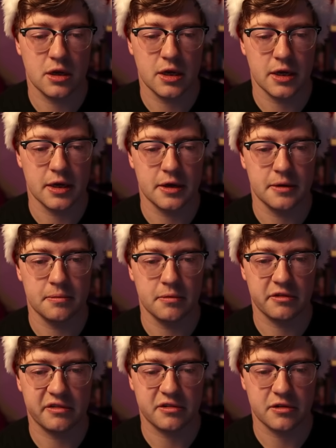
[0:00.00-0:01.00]

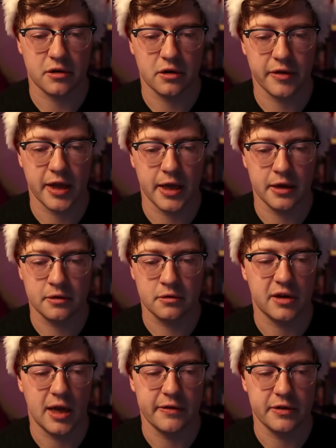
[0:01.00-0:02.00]
um, stir of N, we're
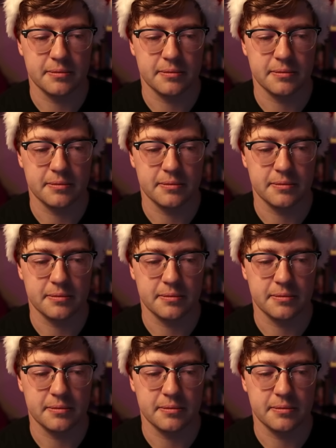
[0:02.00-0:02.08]
just gonna have